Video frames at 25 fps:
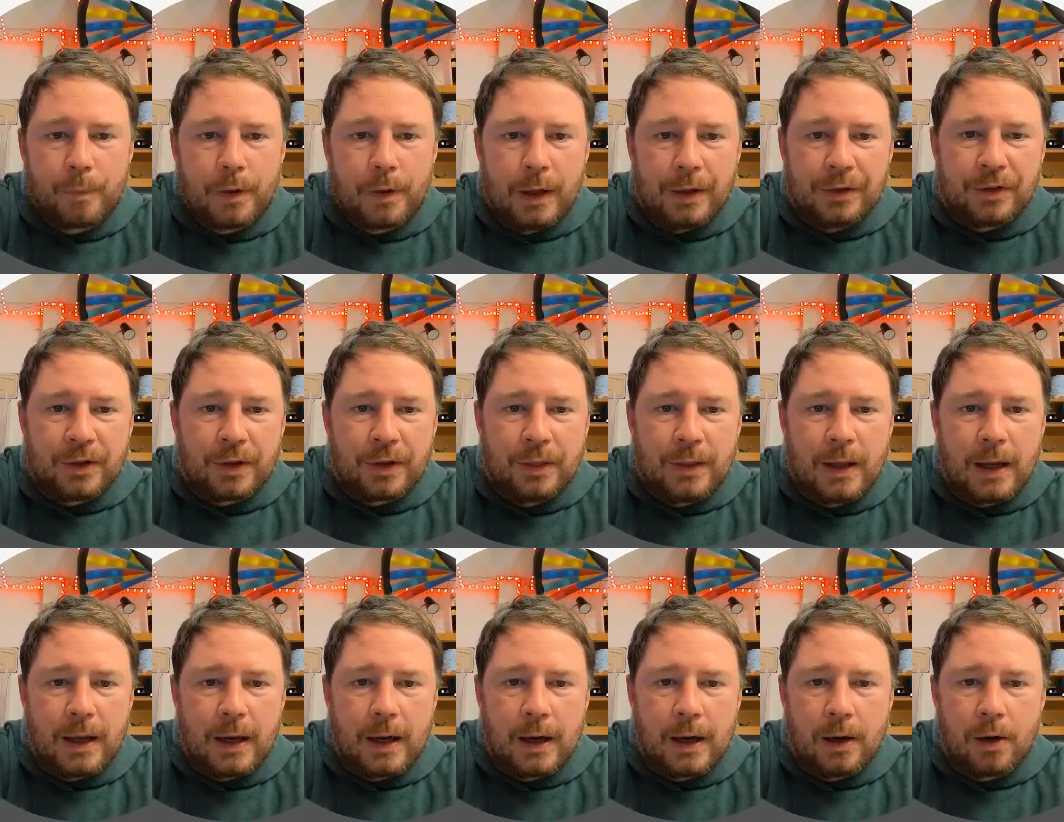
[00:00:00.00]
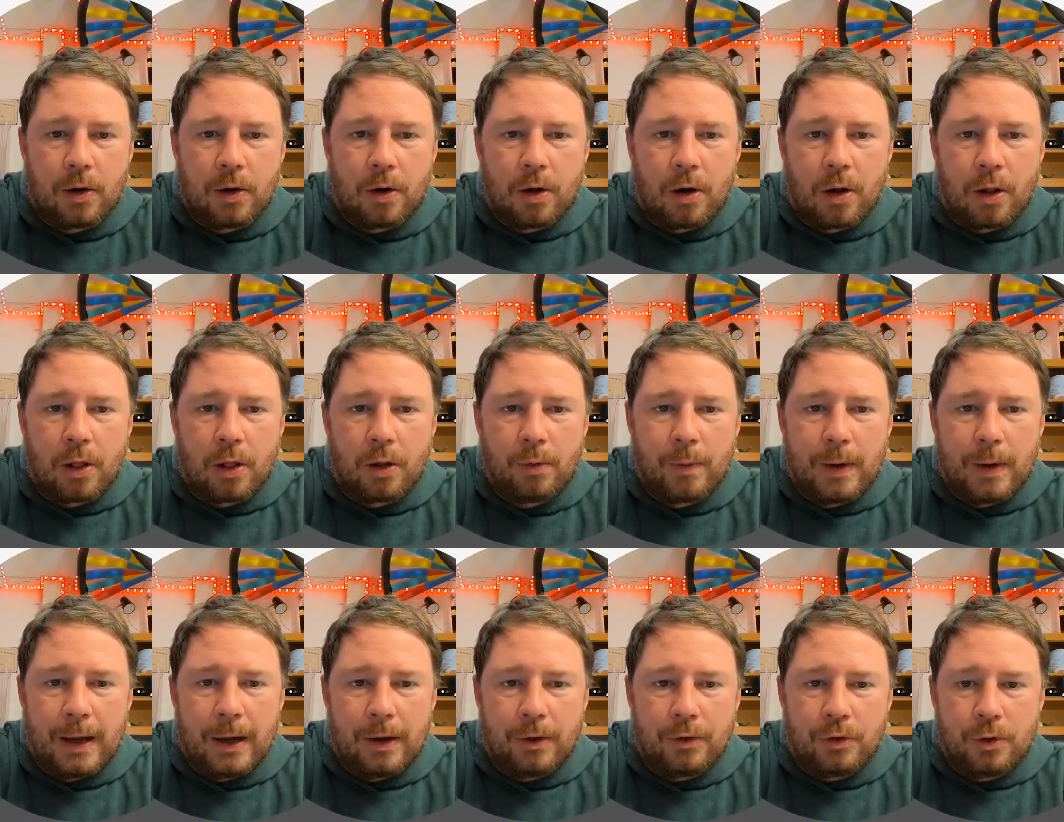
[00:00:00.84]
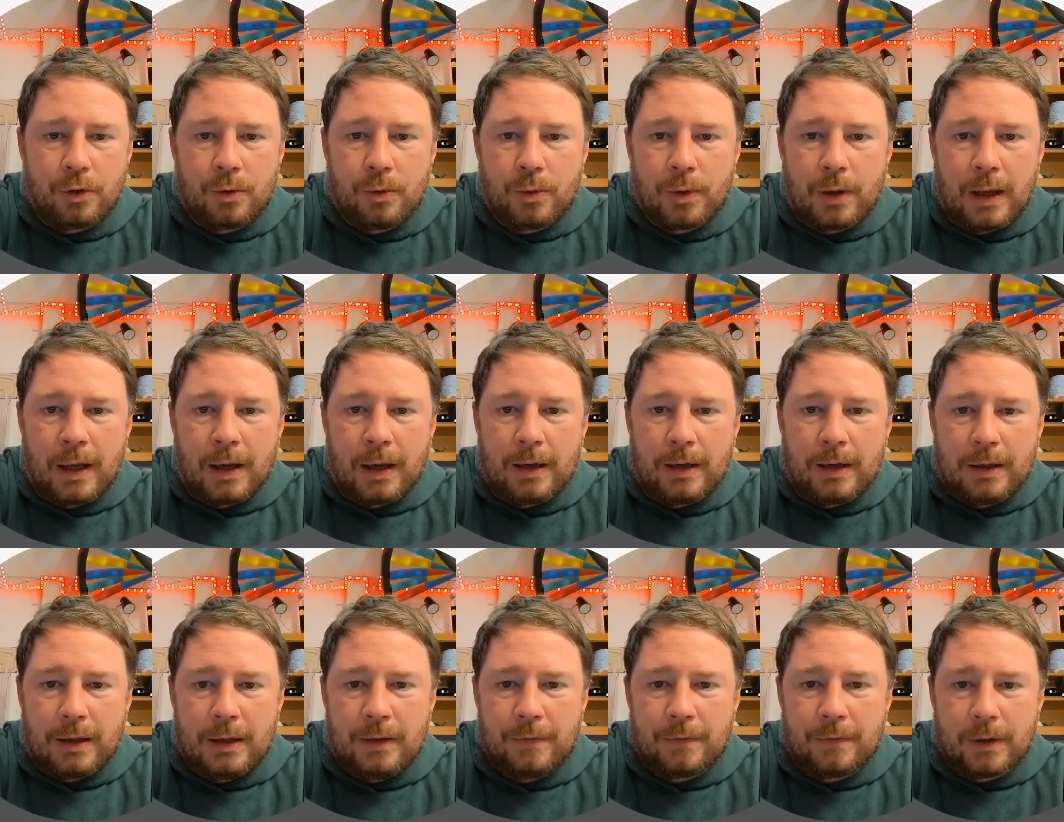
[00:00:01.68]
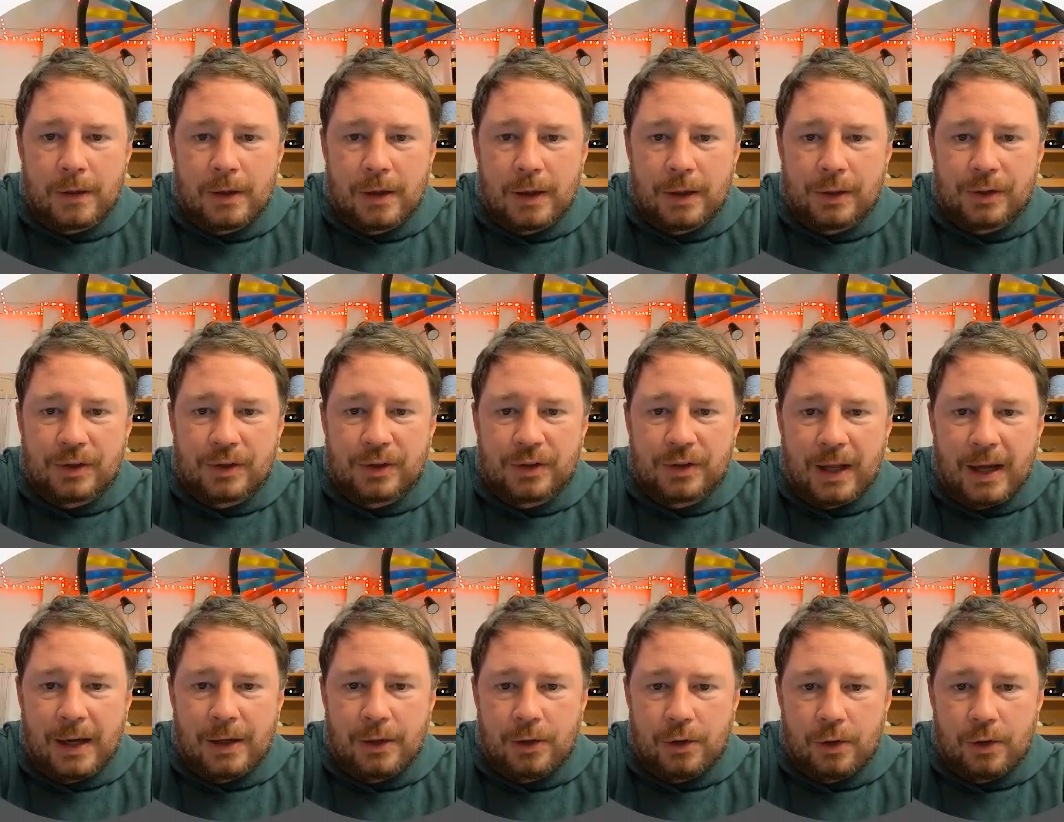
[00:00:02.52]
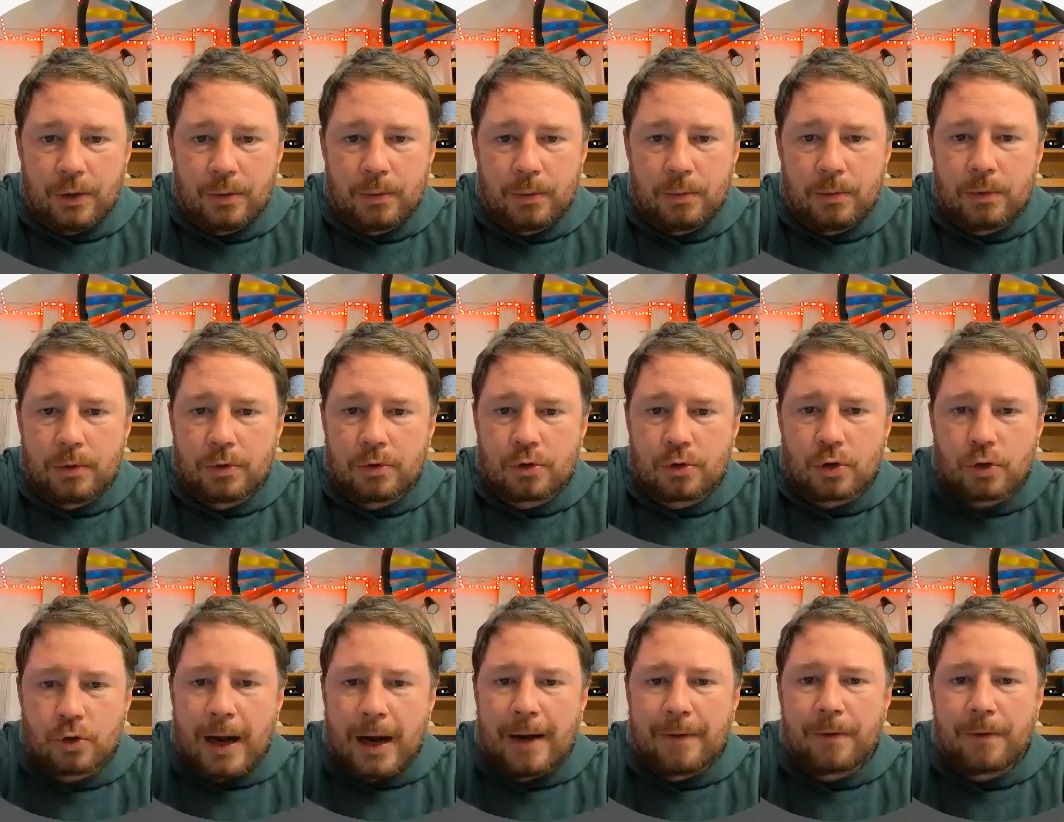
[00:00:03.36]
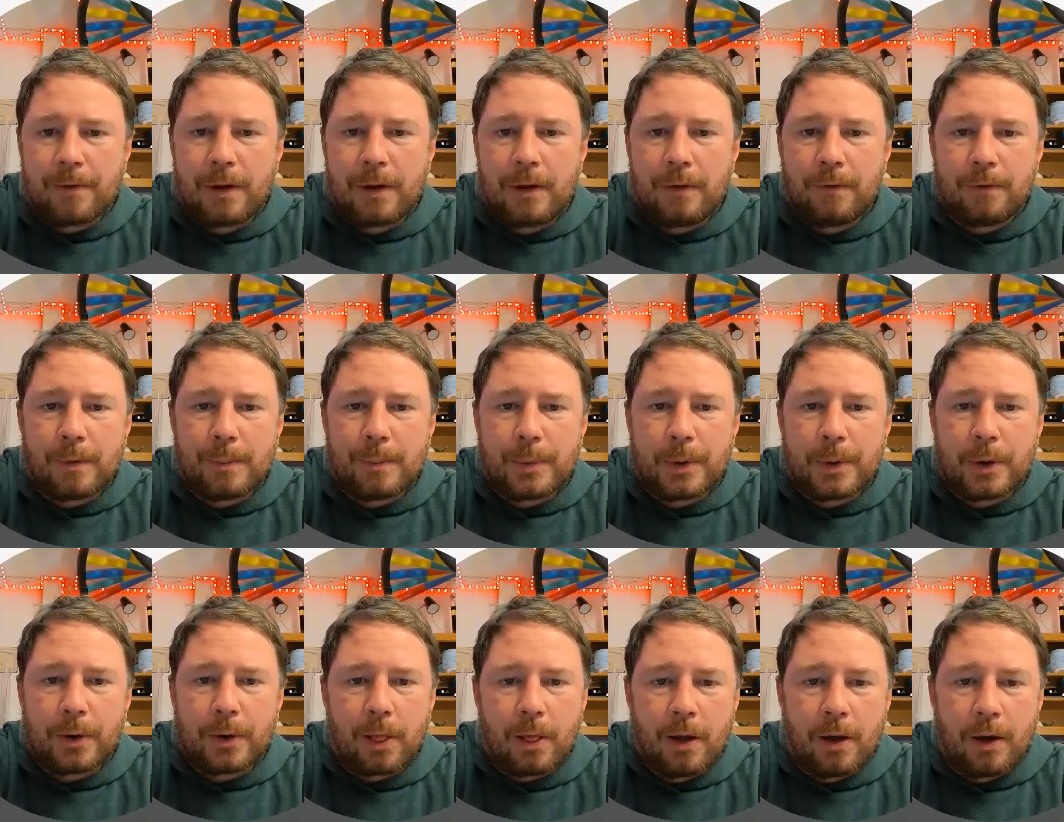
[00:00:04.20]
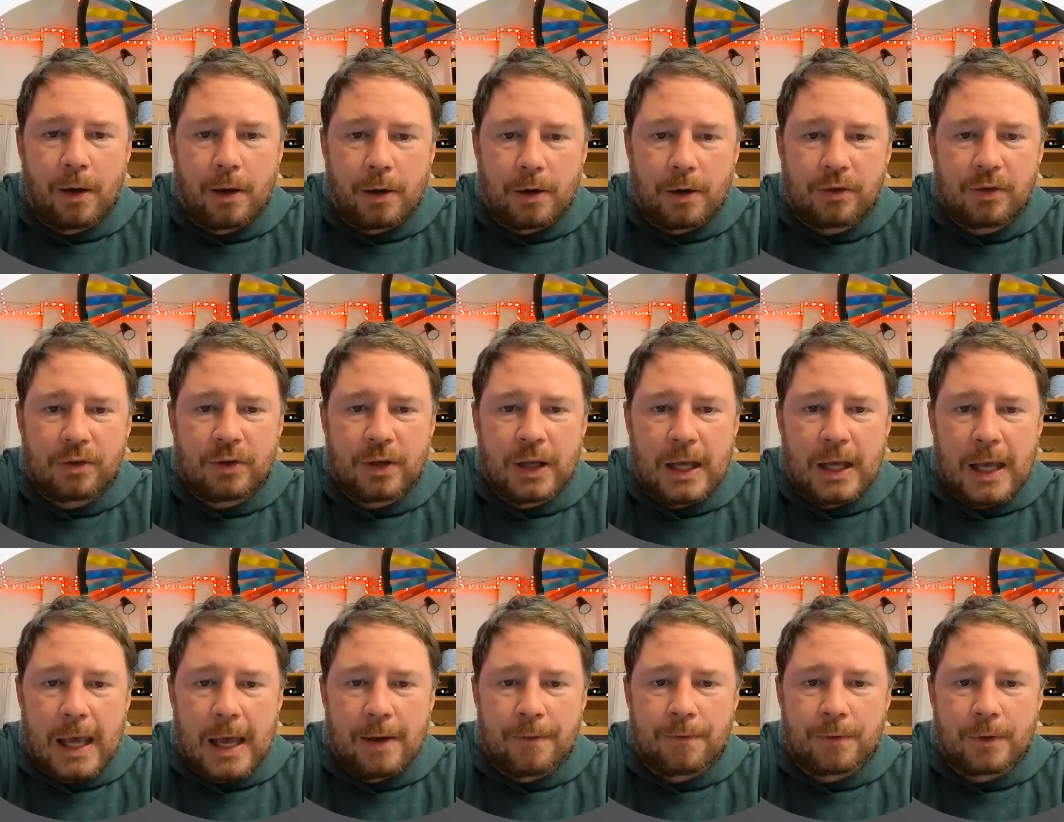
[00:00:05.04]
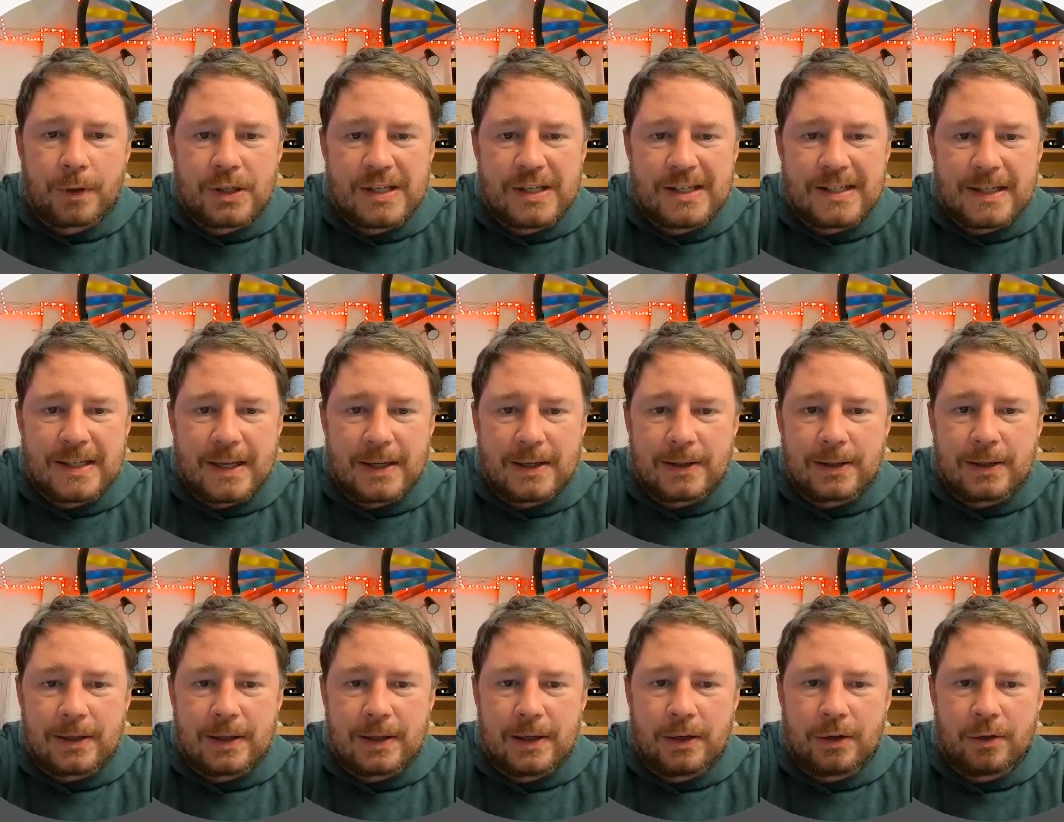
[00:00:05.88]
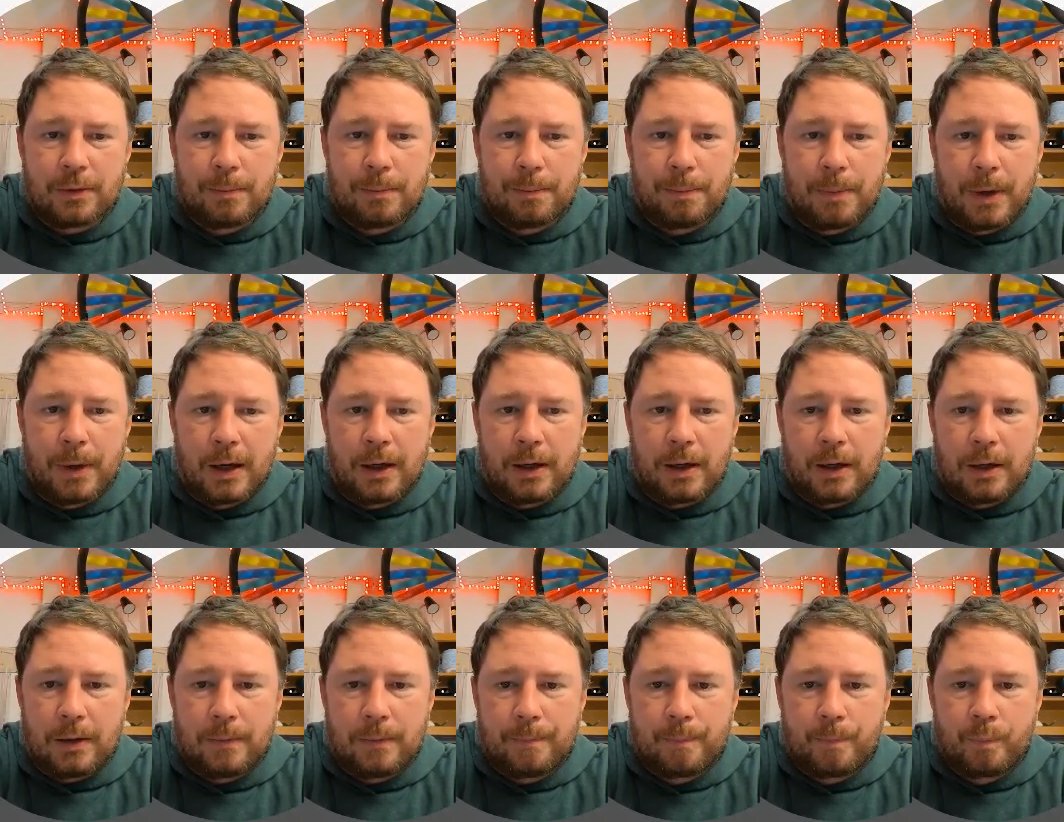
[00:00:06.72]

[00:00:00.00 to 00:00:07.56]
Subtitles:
It's in the air all around you and even inside you, traveling from your lungs to every cell in your body.